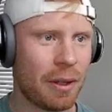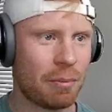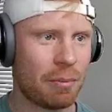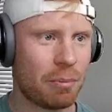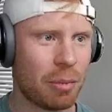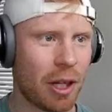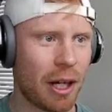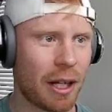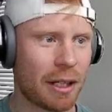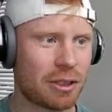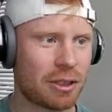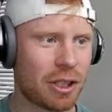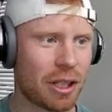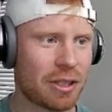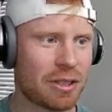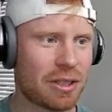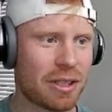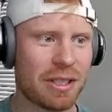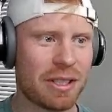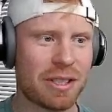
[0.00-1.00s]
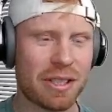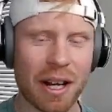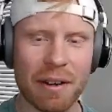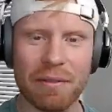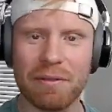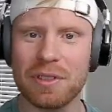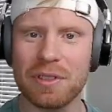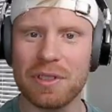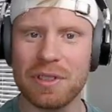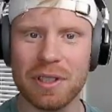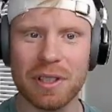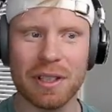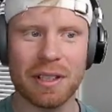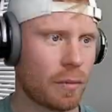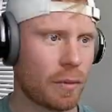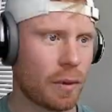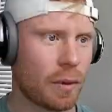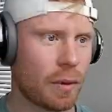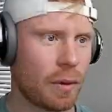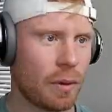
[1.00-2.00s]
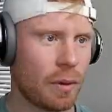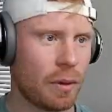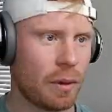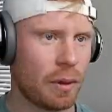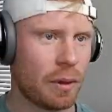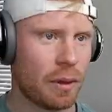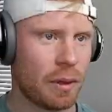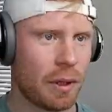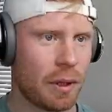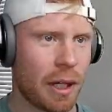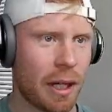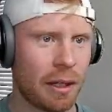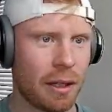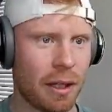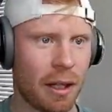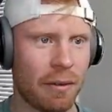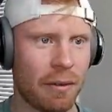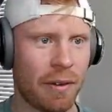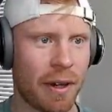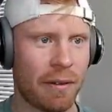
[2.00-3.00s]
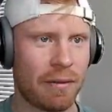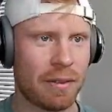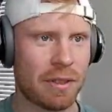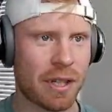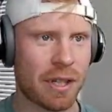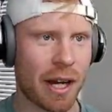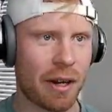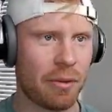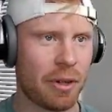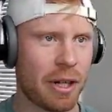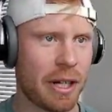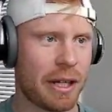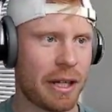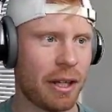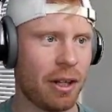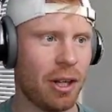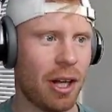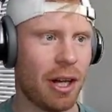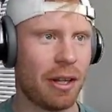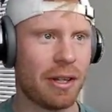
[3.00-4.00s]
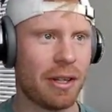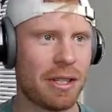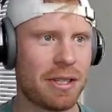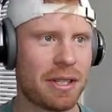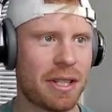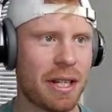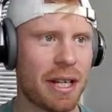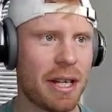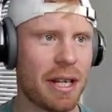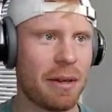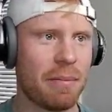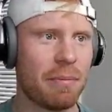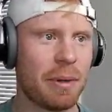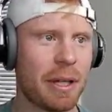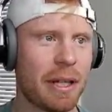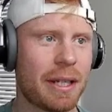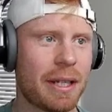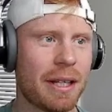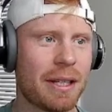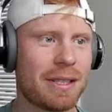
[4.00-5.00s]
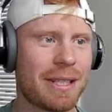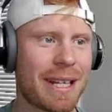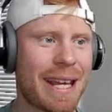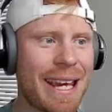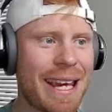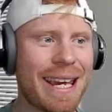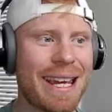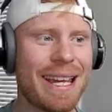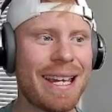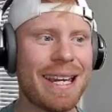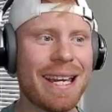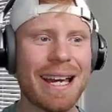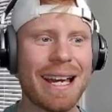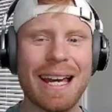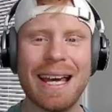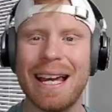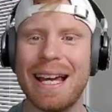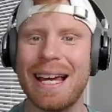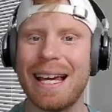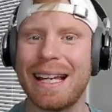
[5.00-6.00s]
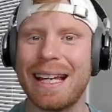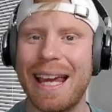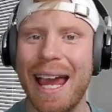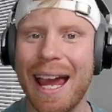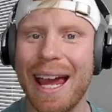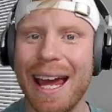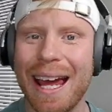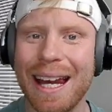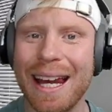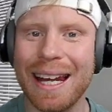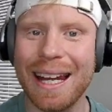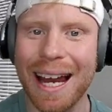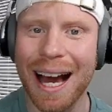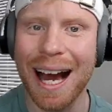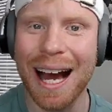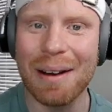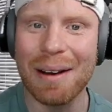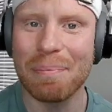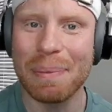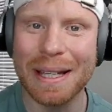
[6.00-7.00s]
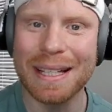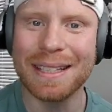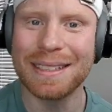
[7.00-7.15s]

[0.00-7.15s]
Block Justin Jefferson. I love having Tyreek Hill on this team because he cannot be